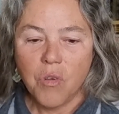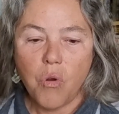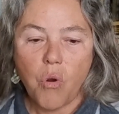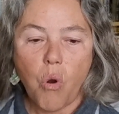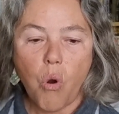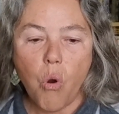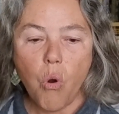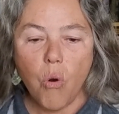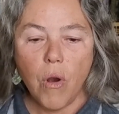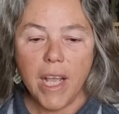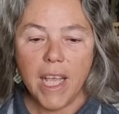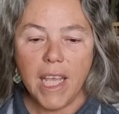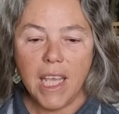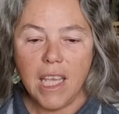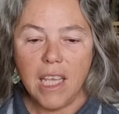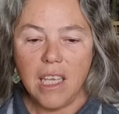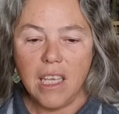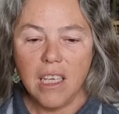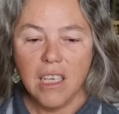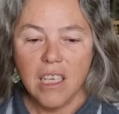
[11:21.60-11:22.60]

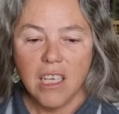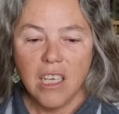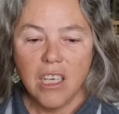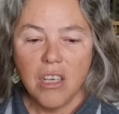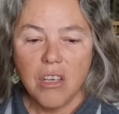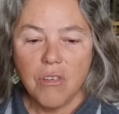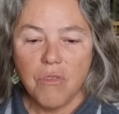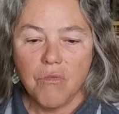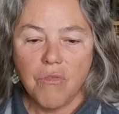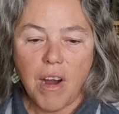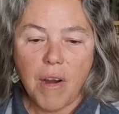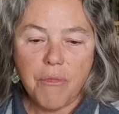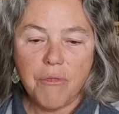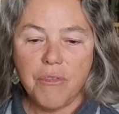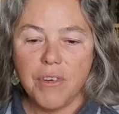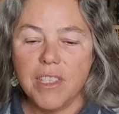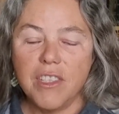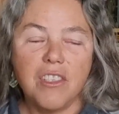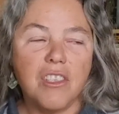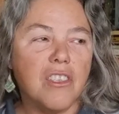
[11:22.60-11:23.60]
coy
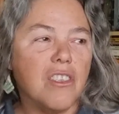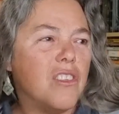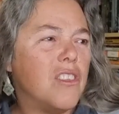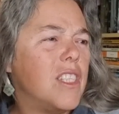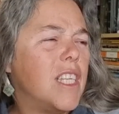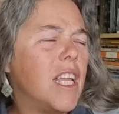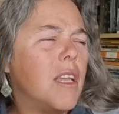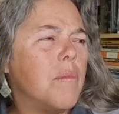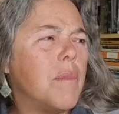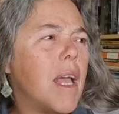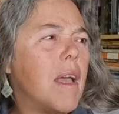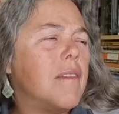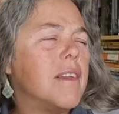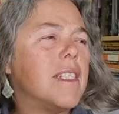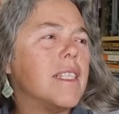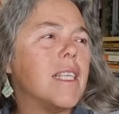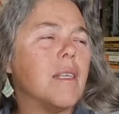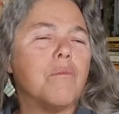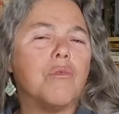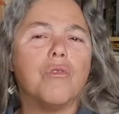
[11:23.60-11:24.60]
references to him having
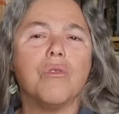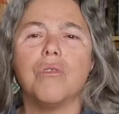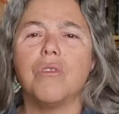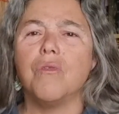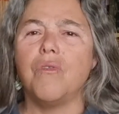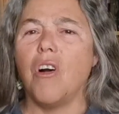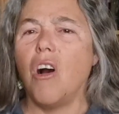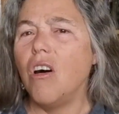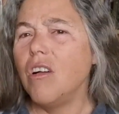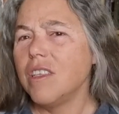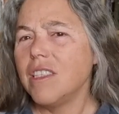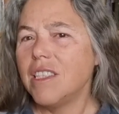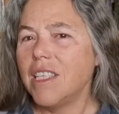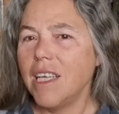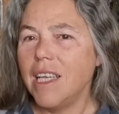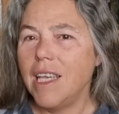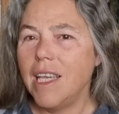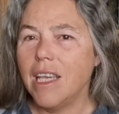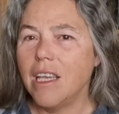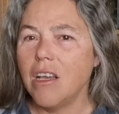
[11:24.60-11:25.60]
some sort of
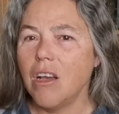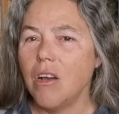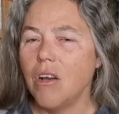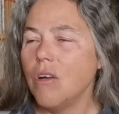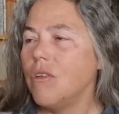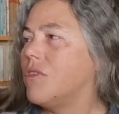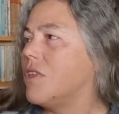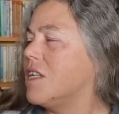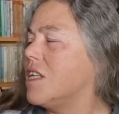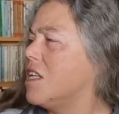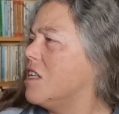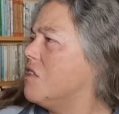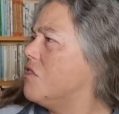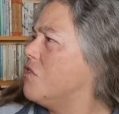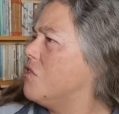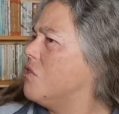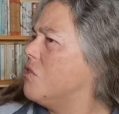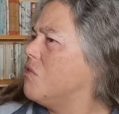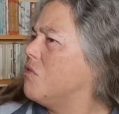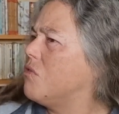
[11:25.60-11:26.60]
alter ego that
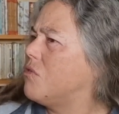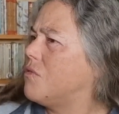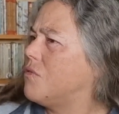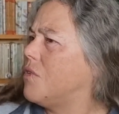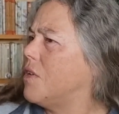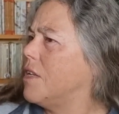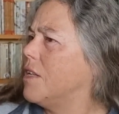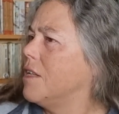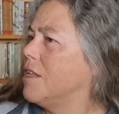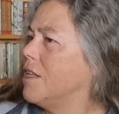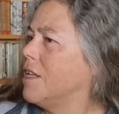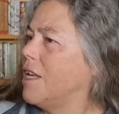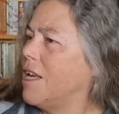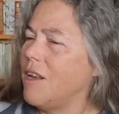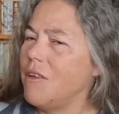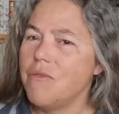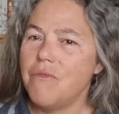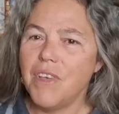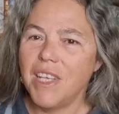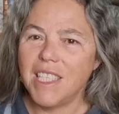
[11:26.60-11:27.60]
he's used for
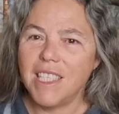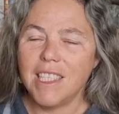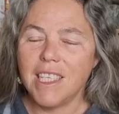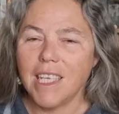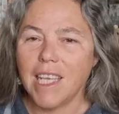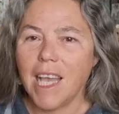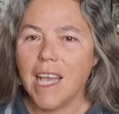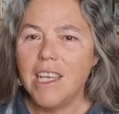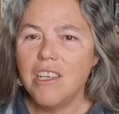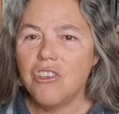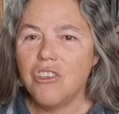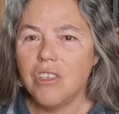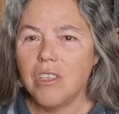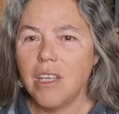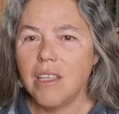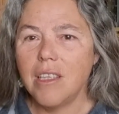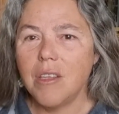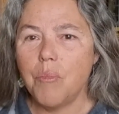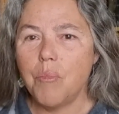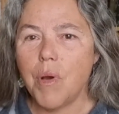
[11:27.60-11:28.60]
investigation
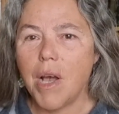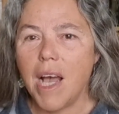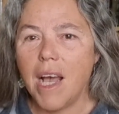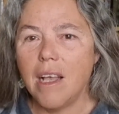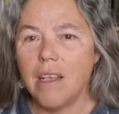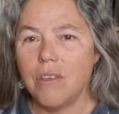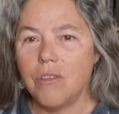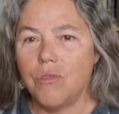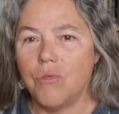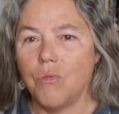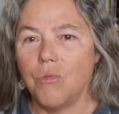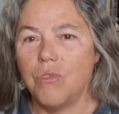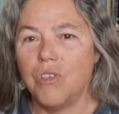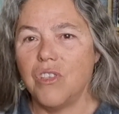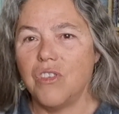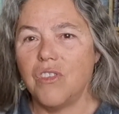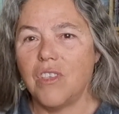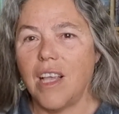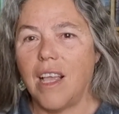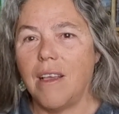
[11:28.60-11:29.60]
in the past, or
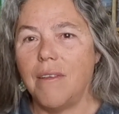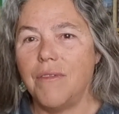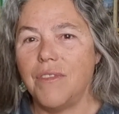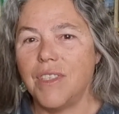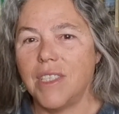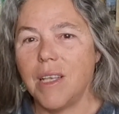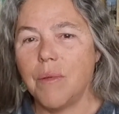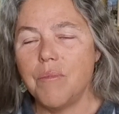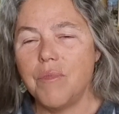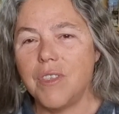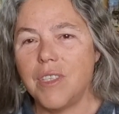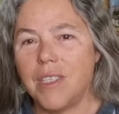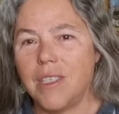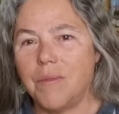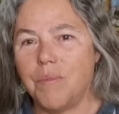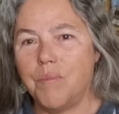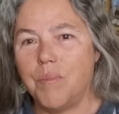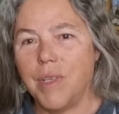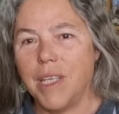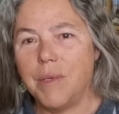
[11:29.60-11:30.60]
to save some
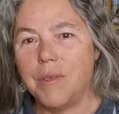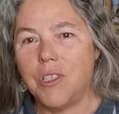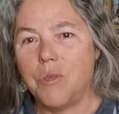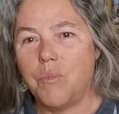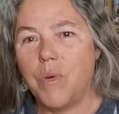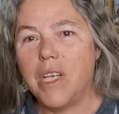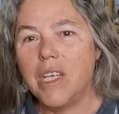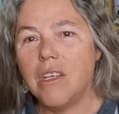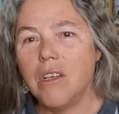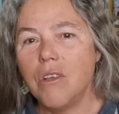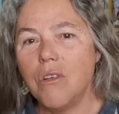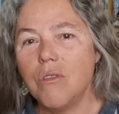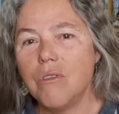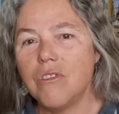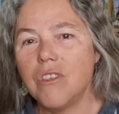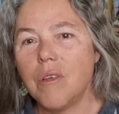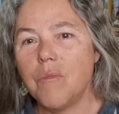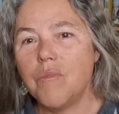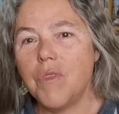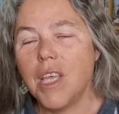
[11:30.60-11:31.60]
spindle or
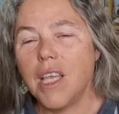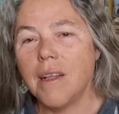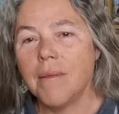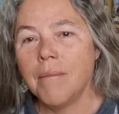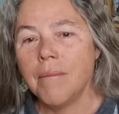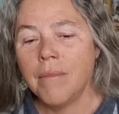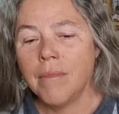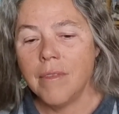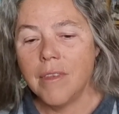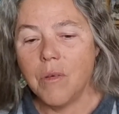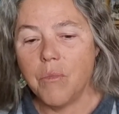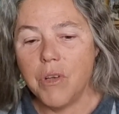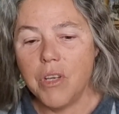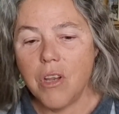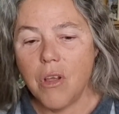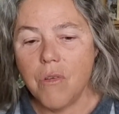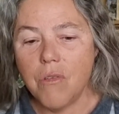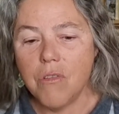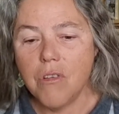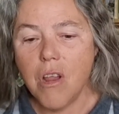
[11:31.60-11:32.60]
something that we
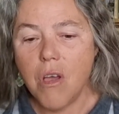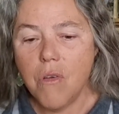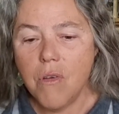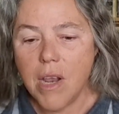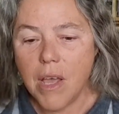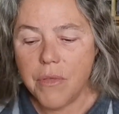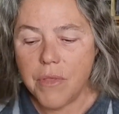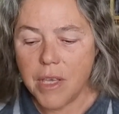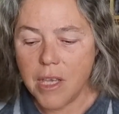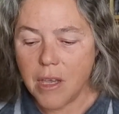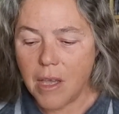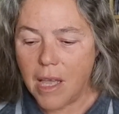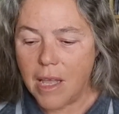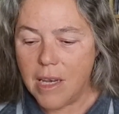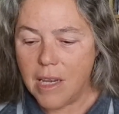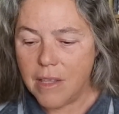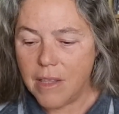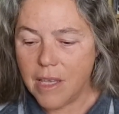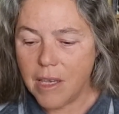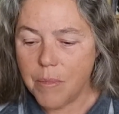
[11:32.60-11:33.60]
don't know
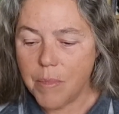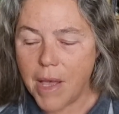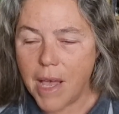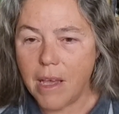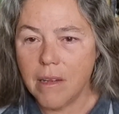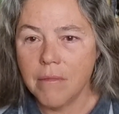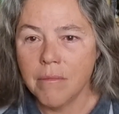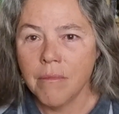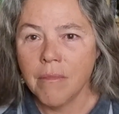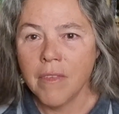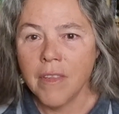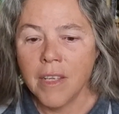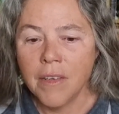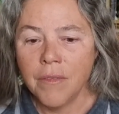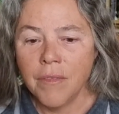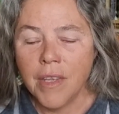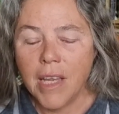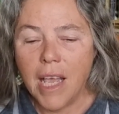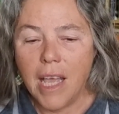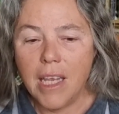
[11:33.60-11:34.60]
anything about.
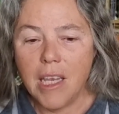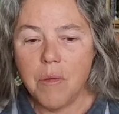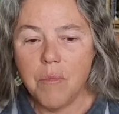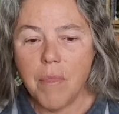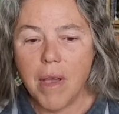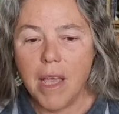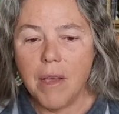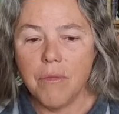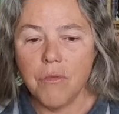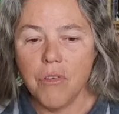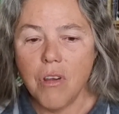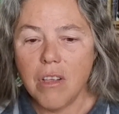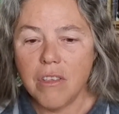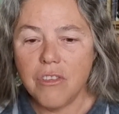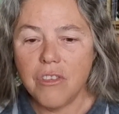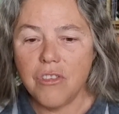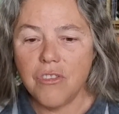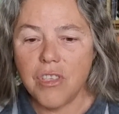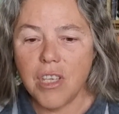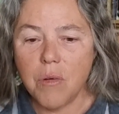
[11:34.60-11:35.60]
And he may have
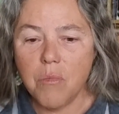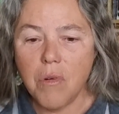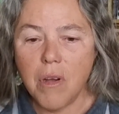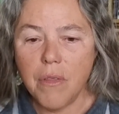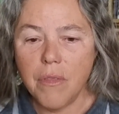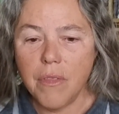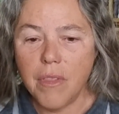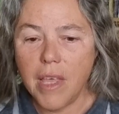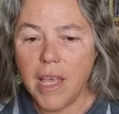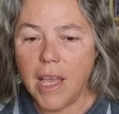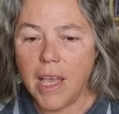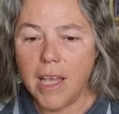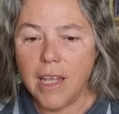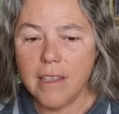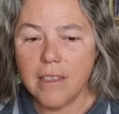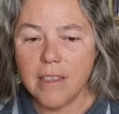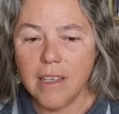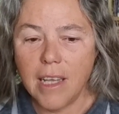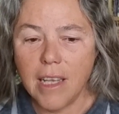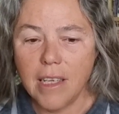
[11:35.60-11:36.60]
lost someone there.
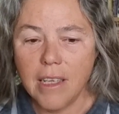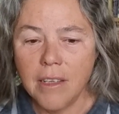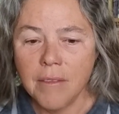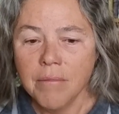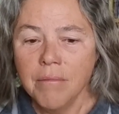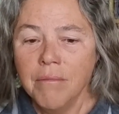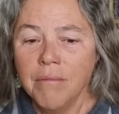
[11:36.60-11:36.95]
It's like,